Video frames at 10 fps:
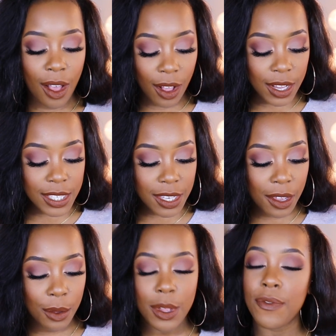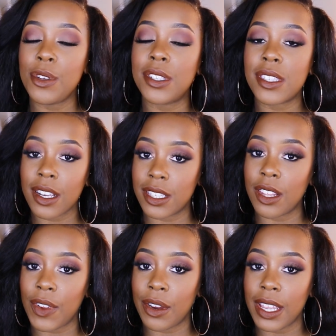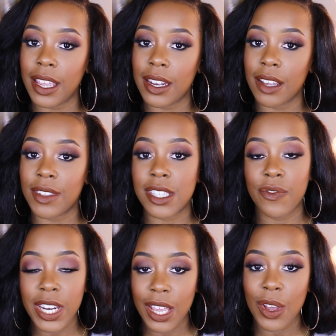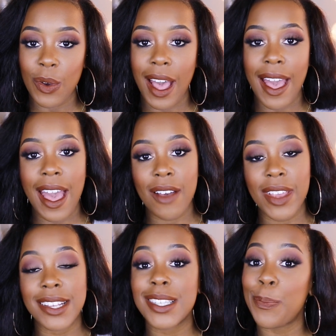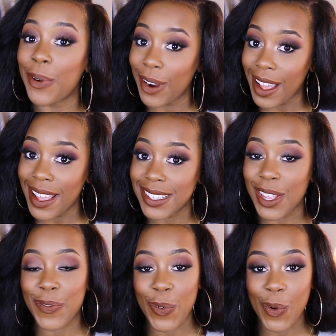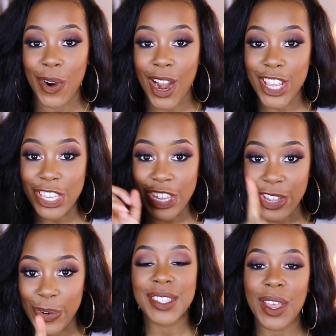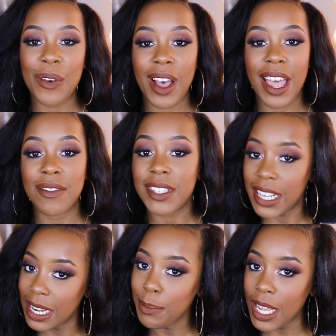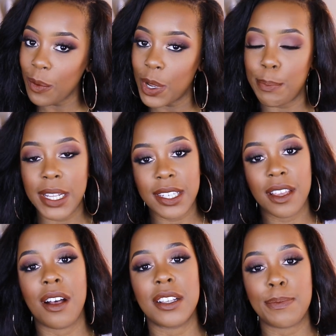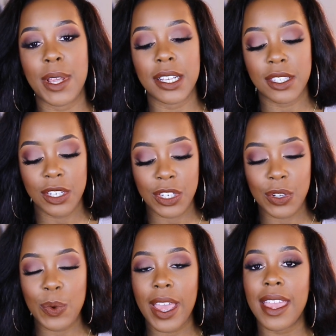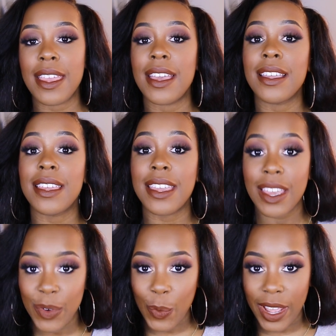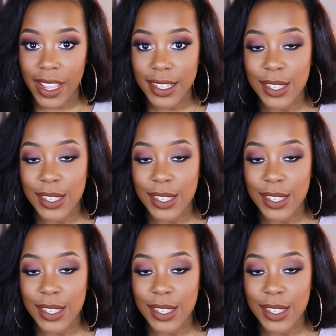Also, if you stuck to the very end of this video, I have a surprise for you. So I have teamed up with Mented Cosmetics to do a giveaway.